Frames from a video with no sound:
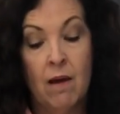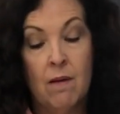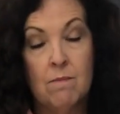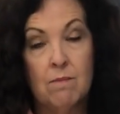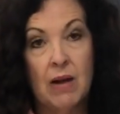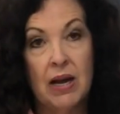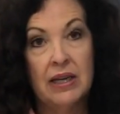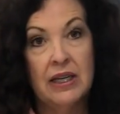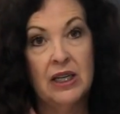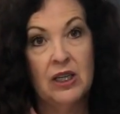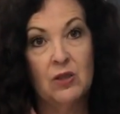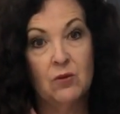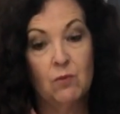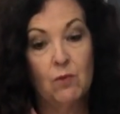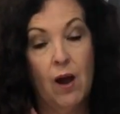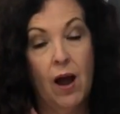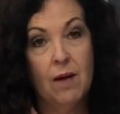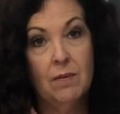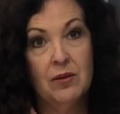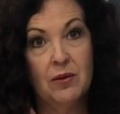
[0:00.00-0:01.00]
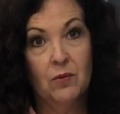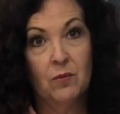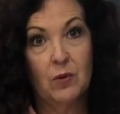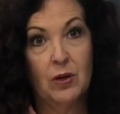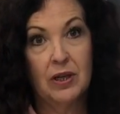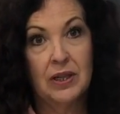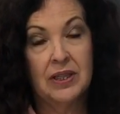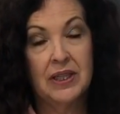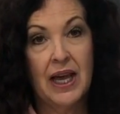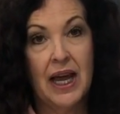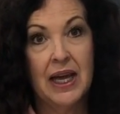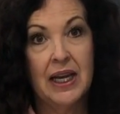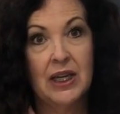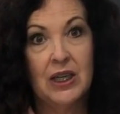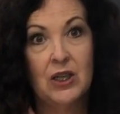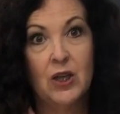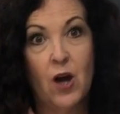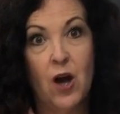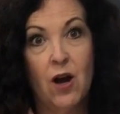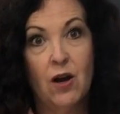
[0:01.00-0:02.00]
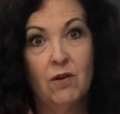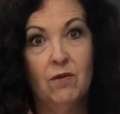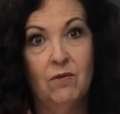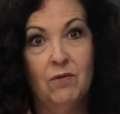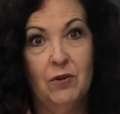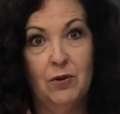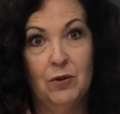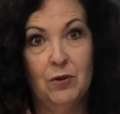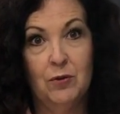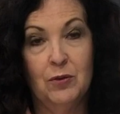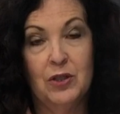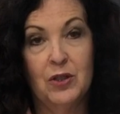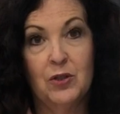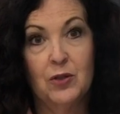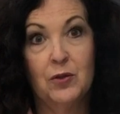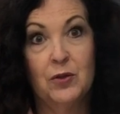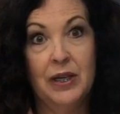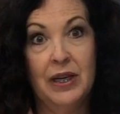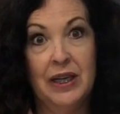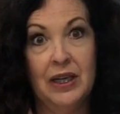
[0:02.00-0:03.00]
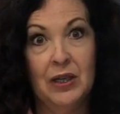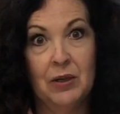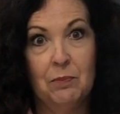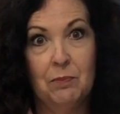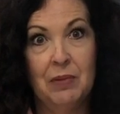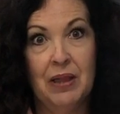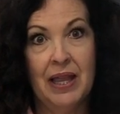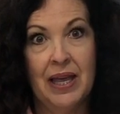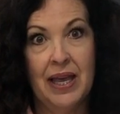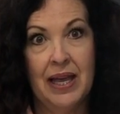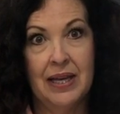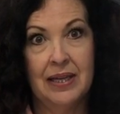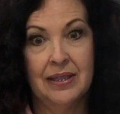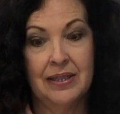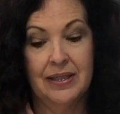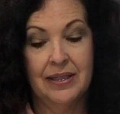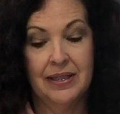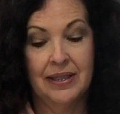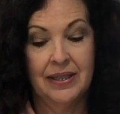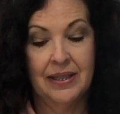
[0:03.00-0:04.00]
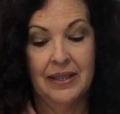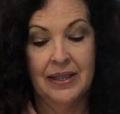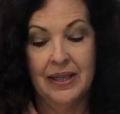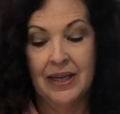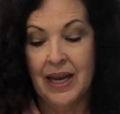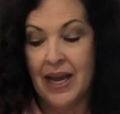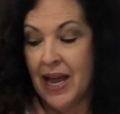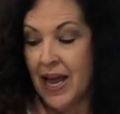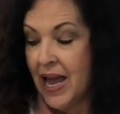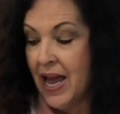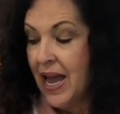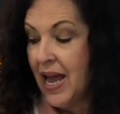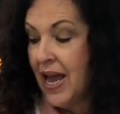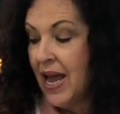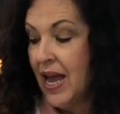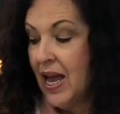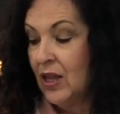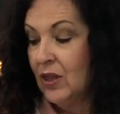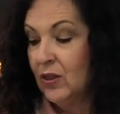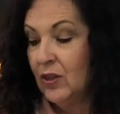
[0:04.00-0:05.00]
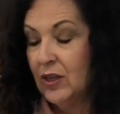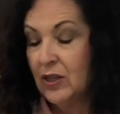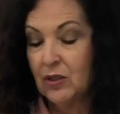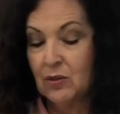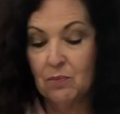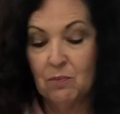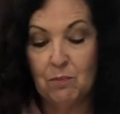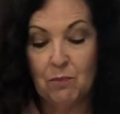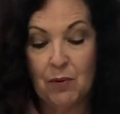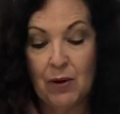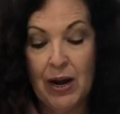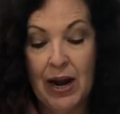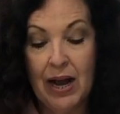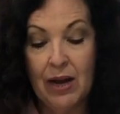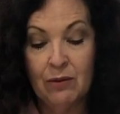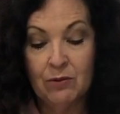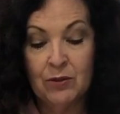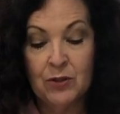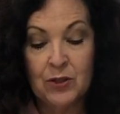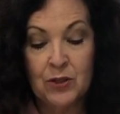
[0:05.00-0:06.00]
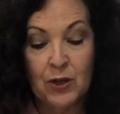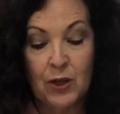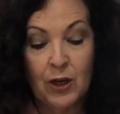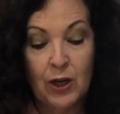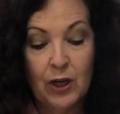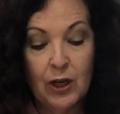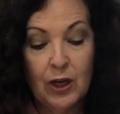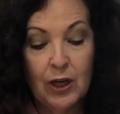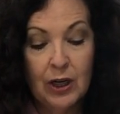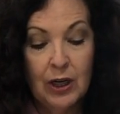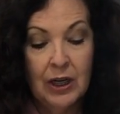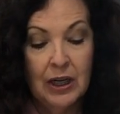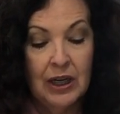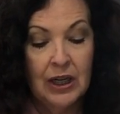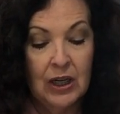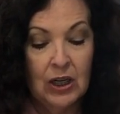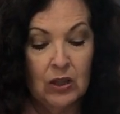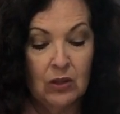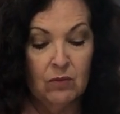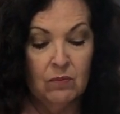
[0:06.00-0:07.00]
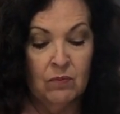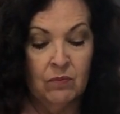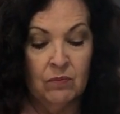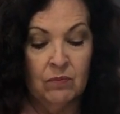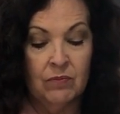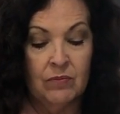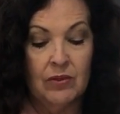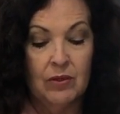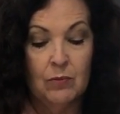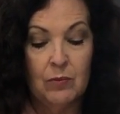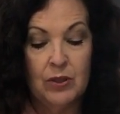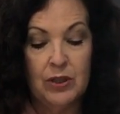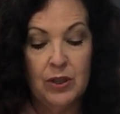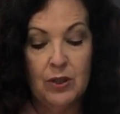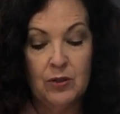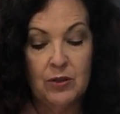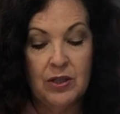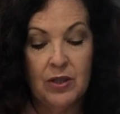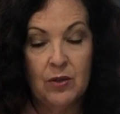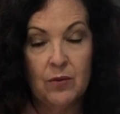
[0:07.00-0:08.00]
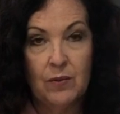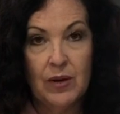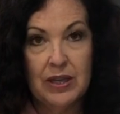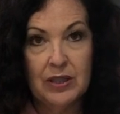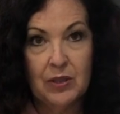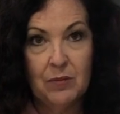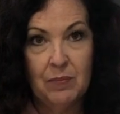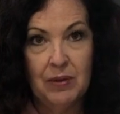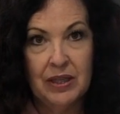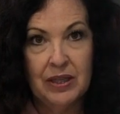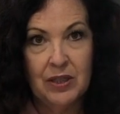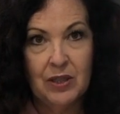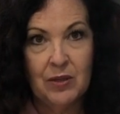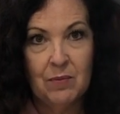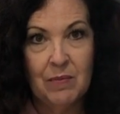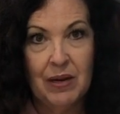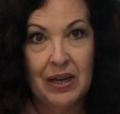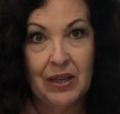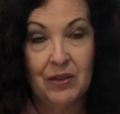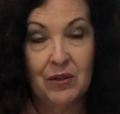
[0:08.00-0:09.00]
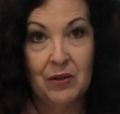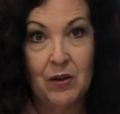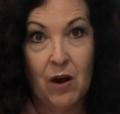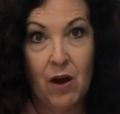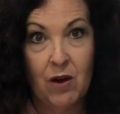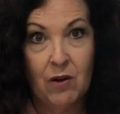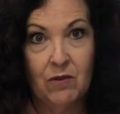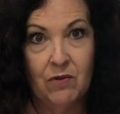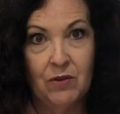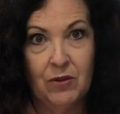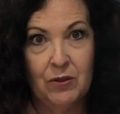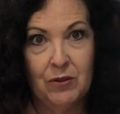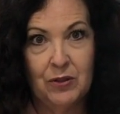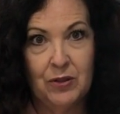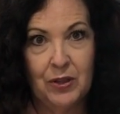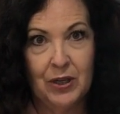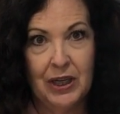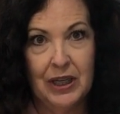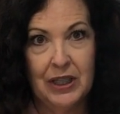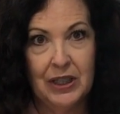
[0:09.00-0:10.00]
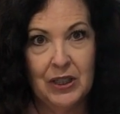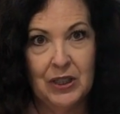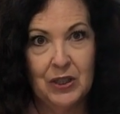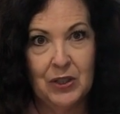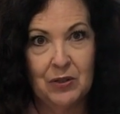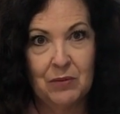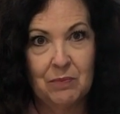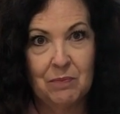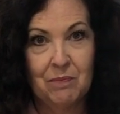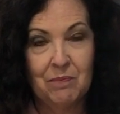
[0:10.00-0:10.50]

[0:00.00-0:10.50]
My niece Robin works at a dog food treat plant. And this brown sugar was used in the recipes to make the dog food treats.